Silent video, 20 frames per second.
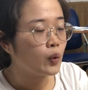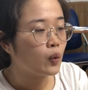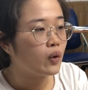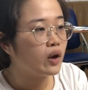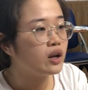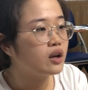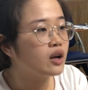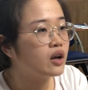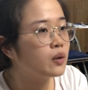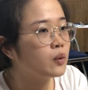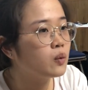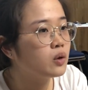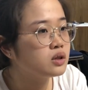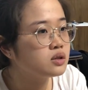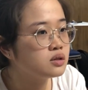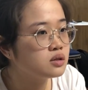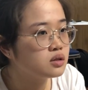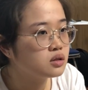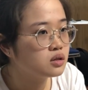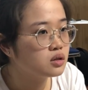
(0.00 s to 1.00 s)
When I
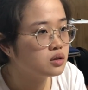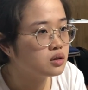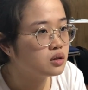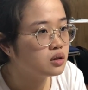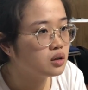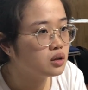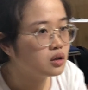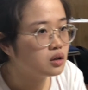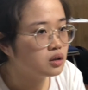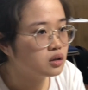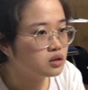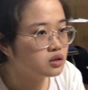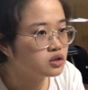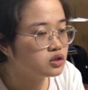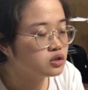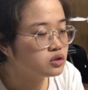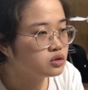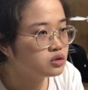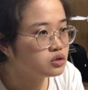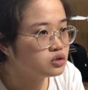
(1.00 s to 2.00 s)
was a
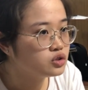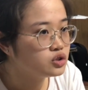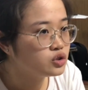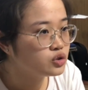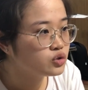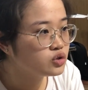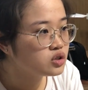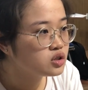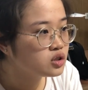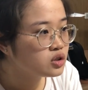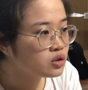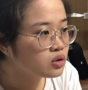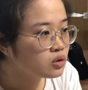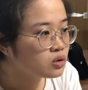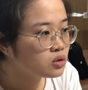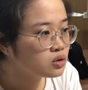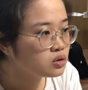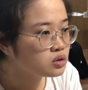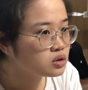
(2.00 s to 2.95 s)
junior